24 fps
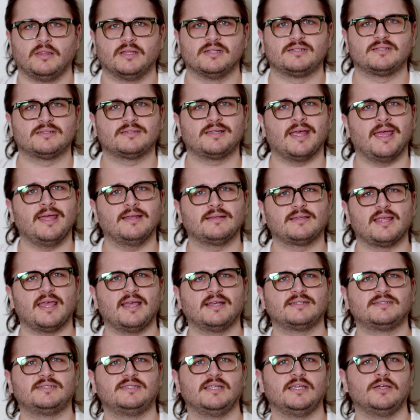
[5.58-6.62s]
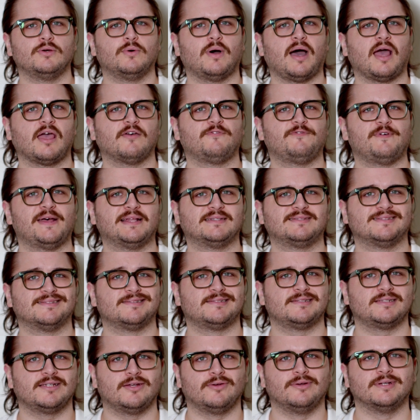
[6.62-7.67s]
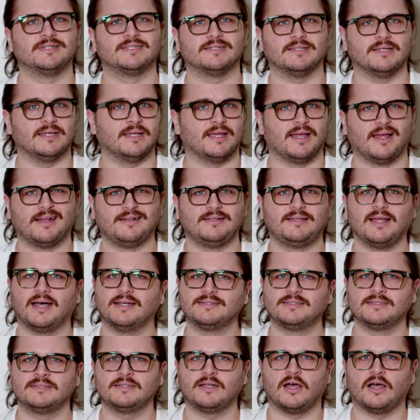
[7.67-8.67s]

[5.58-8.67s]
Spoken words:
The state takes DUI offenses seriously and doesn't